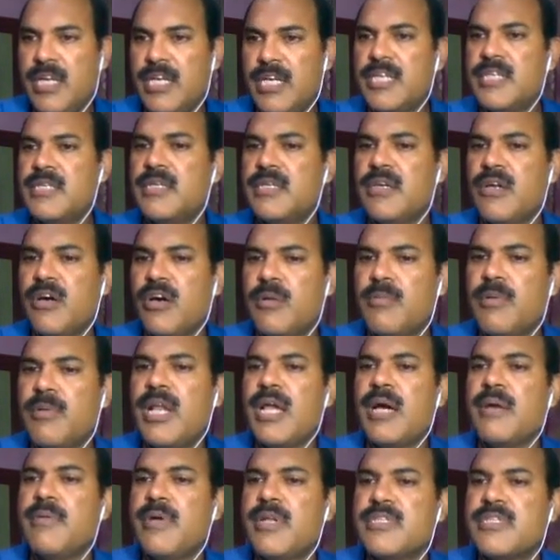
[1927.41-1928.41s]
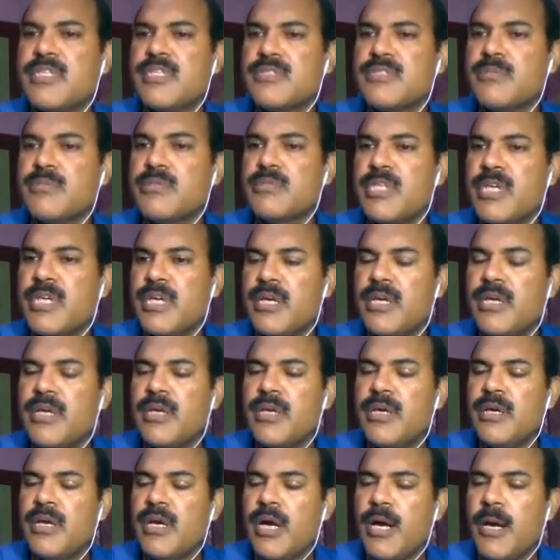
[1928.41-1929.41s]
It normally avulses with
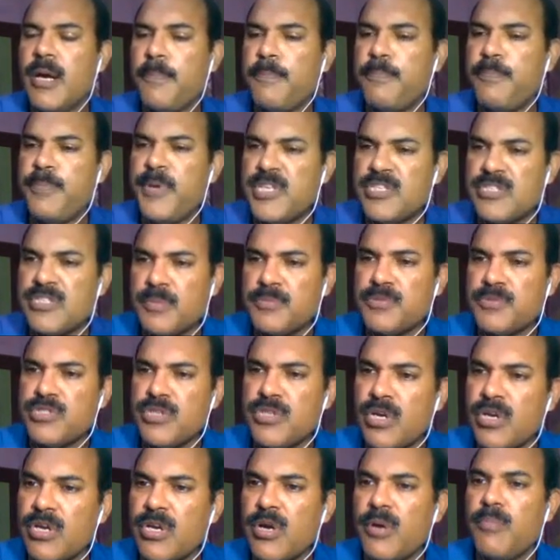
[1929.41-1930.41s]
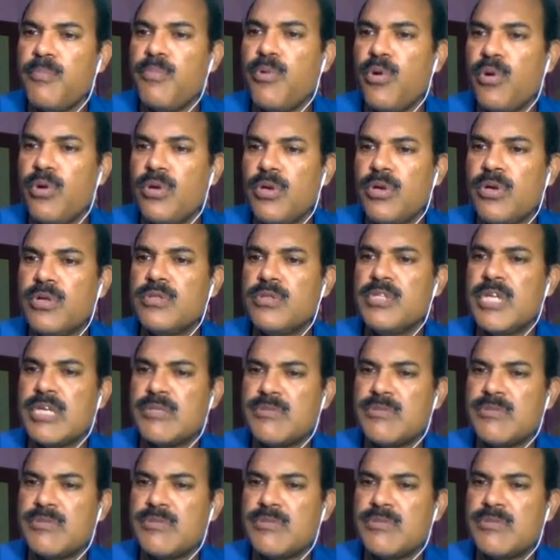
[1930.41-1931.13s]
a, a uh, piece of chunk of bone.